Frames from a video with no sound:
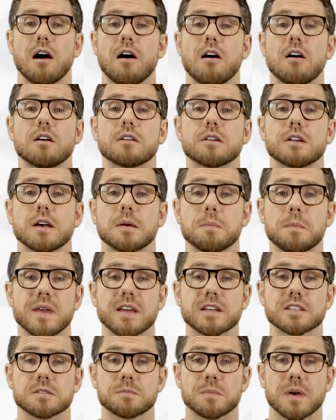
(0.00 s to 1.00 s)
on
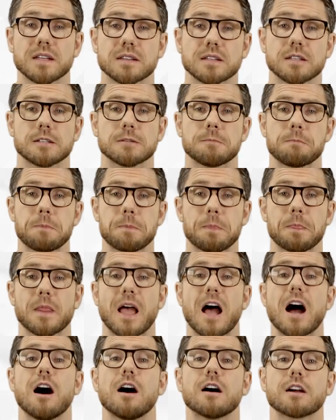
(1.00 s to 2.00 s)
mixed mental
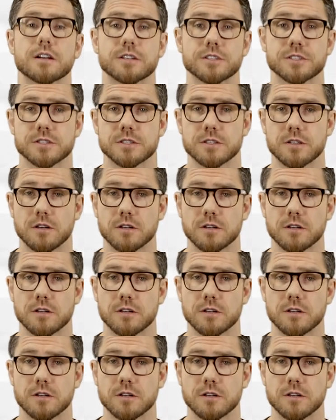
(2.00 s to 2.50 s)
arts.